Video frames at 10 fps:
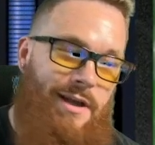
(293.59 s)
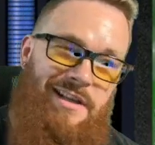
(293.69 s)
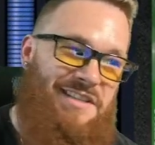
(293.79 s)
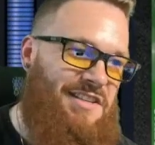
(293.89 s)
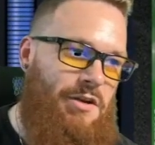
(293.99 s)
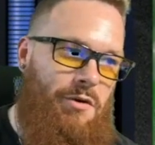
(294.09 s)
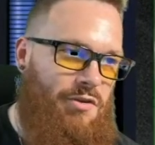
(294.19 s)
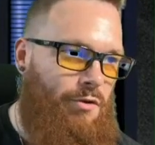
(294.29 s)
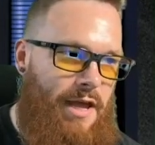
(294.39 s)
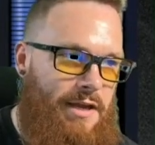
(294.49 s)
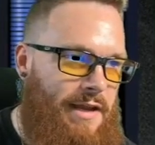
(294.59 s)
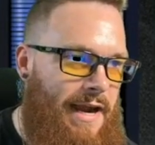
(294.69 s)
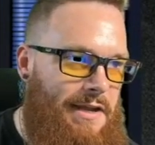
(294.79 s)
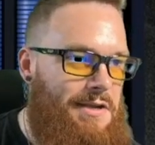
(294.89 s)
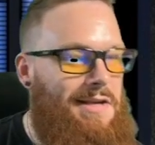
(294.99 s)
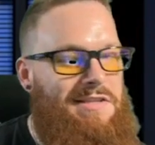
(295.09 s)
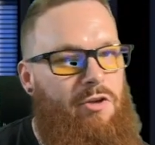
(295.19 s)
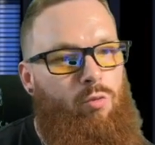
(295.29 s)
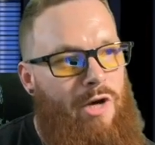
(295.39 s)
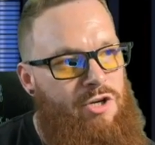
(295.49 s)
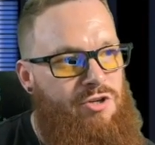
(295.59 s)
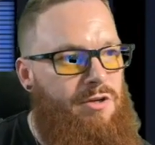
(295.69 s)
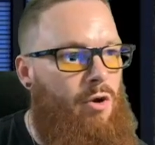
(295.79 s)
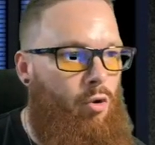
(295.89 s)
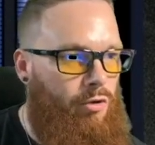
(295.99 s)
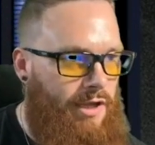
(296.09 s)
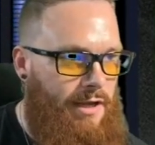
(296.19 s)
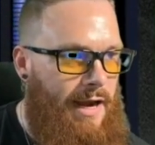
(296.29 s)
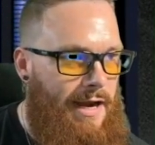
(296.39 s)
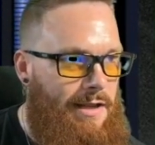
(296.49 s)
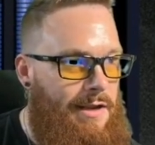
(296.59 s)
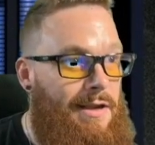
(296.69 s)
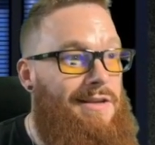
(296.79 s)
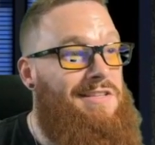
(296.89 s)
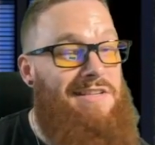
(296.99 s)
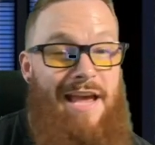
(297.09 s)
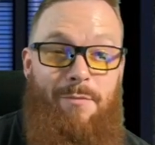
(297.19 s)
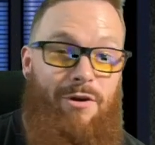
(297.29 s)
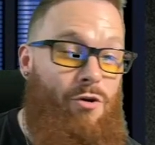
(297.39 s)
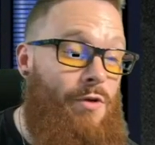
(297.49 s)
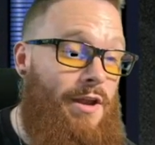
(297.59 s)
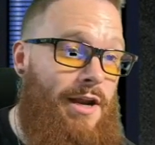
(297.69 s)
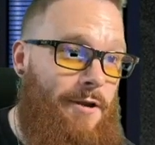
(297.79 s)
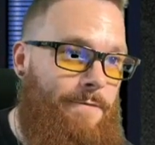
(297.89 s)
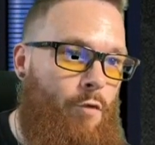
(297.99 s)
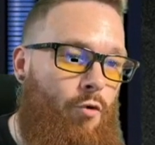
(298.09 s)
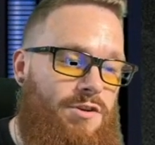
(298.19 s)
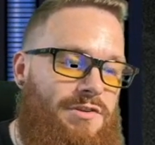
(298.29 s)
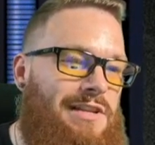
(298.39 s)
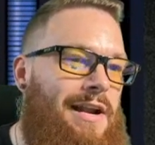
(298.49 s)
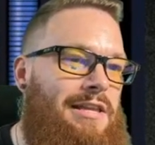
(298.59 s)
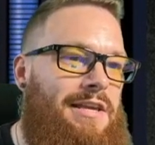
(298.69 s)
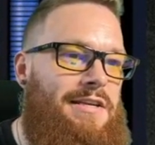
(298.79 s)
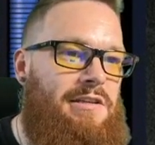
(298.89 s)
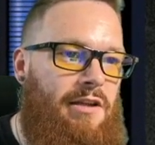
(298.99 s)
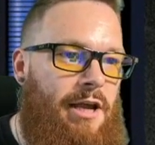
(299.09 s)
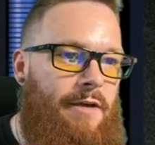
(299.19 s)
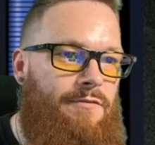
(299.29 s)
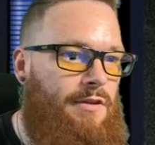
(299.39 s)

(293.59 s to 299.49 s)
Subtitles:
Steal is only at an 80, acceleration only an 80, stamina only a 94, so there's a lot of things left.